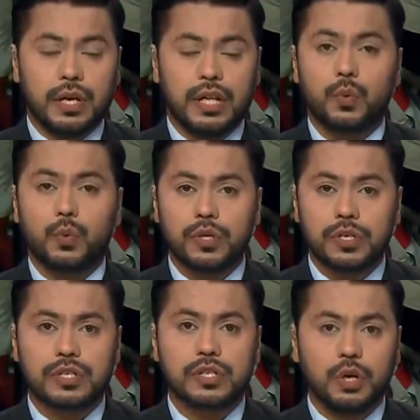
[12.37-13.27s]
in the
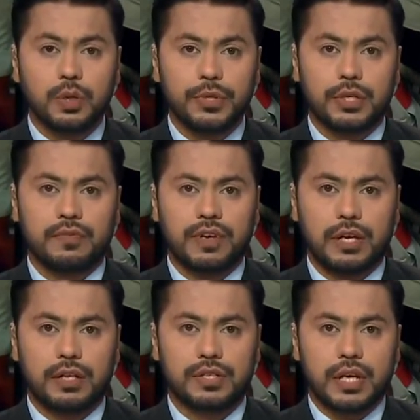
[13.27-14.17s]
worst communal
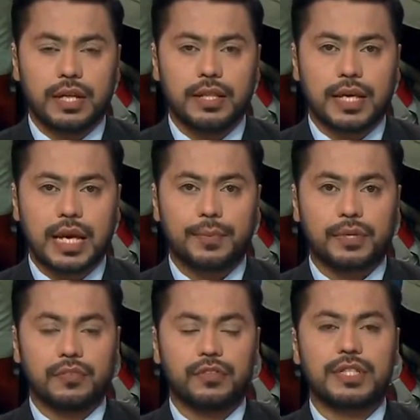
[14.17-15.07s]
violence in the
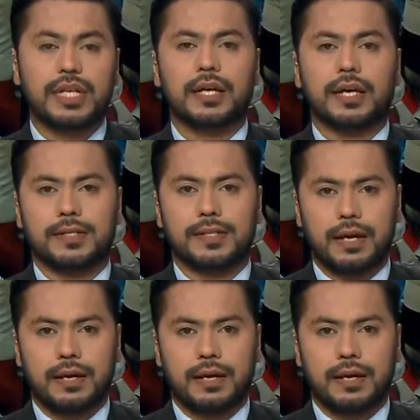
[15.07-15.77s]
capital for decades.